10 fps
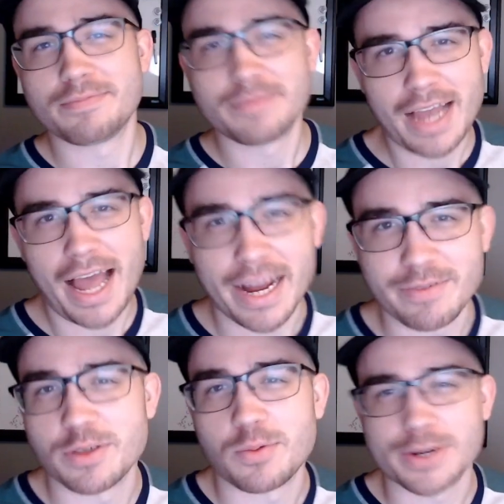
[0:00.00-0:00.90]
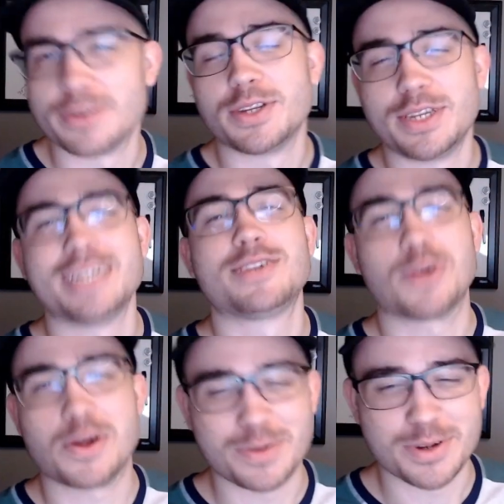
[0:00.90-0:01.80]
Half of the world's
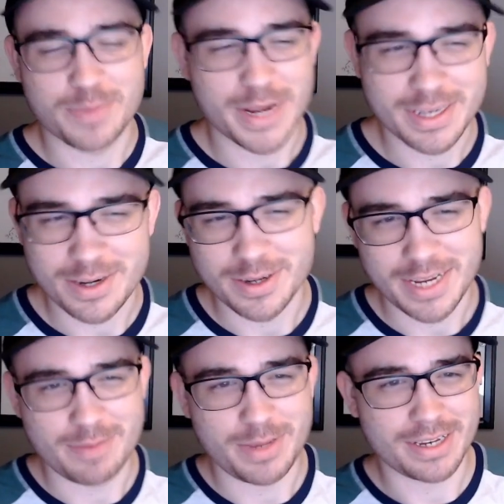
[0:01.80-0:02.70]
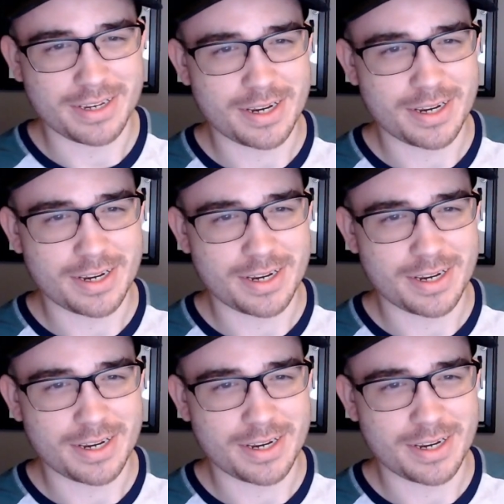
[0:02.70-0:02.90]
distros are based on Debian,